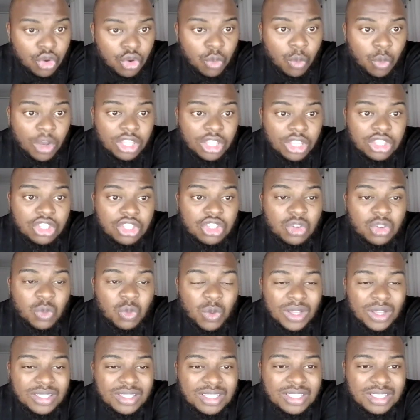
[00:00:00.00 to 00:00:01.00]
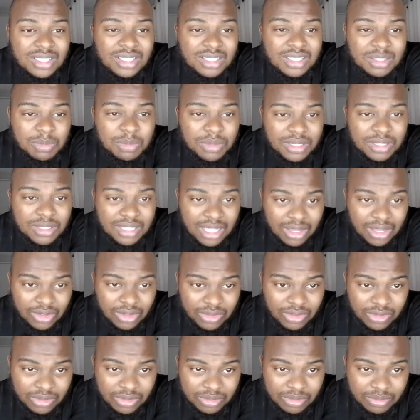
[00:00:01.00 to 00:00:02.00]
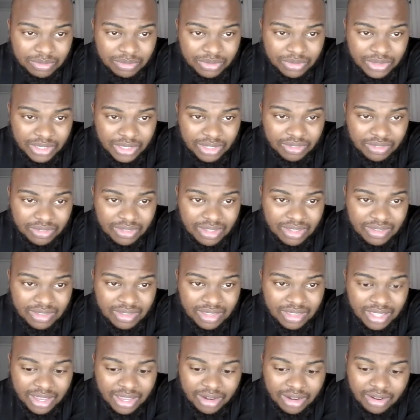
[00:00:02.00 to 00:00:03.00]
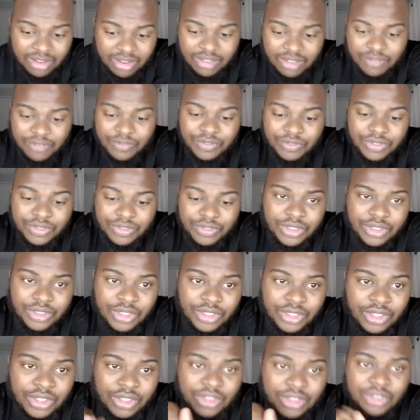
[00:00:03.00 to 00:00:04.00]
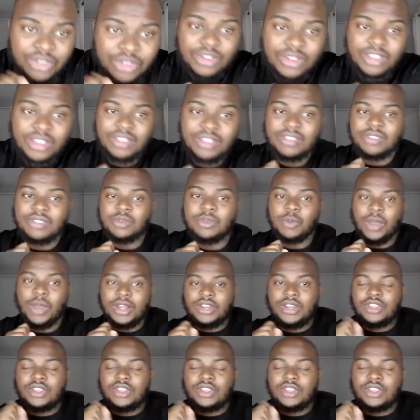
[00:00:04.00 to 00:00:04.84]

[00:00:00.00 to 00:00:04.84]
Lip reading: what do you want it to spit out? If there's an error, what